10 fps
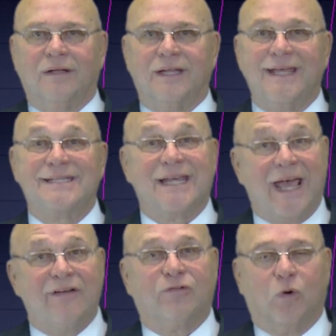days
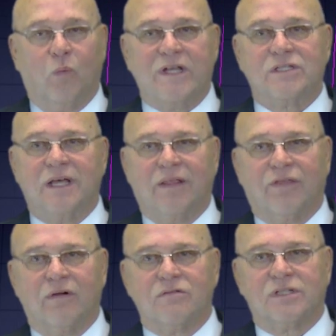after Wednesday,
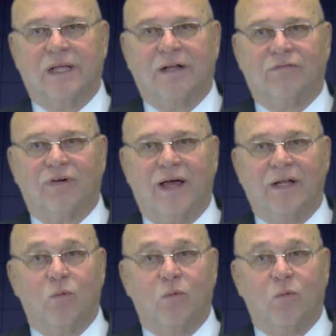Thursday, and Friday.